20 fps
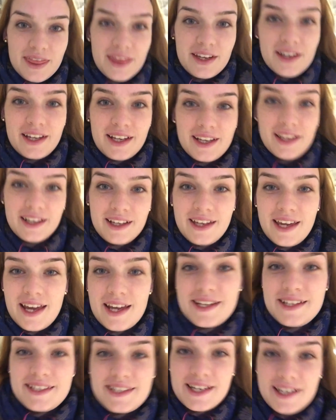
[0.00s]
The
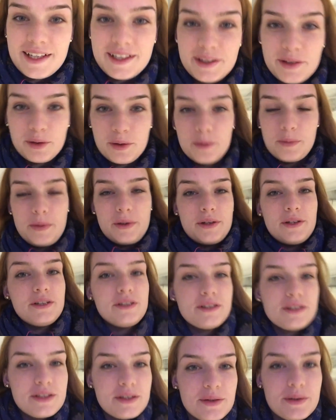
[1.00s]
gates are open,
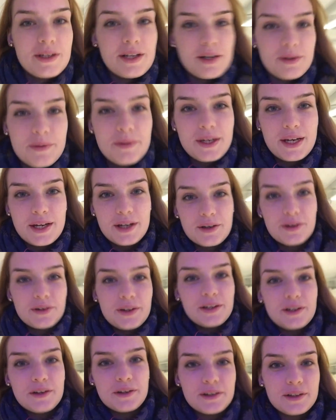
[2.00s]
so now we are
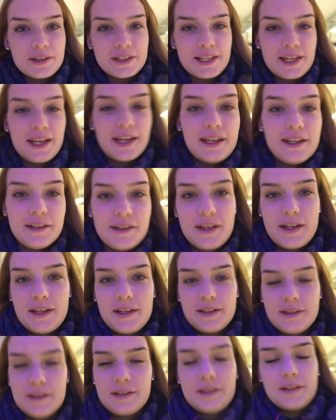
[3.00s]
going there
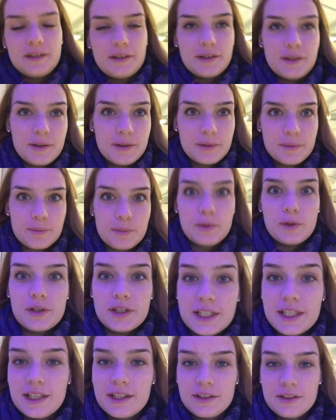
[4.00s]
and
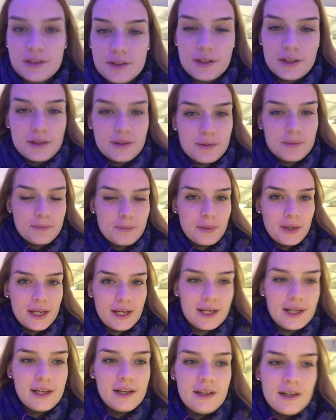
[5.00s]
boarding to the
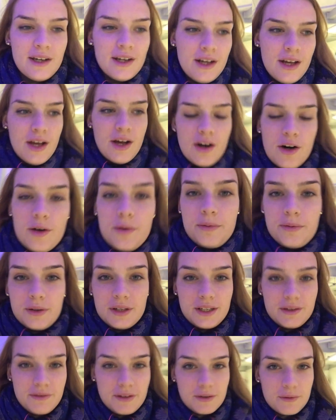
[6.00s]
plane.
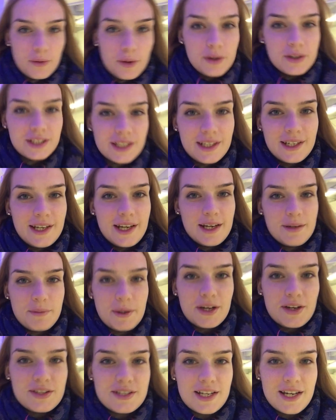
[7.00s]
Hopefully we won't late,
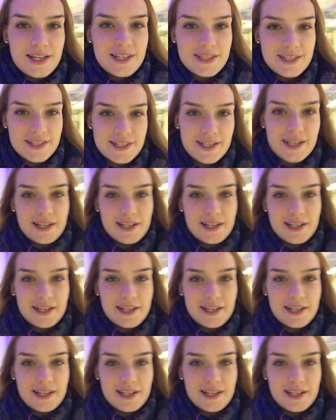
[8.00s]
because last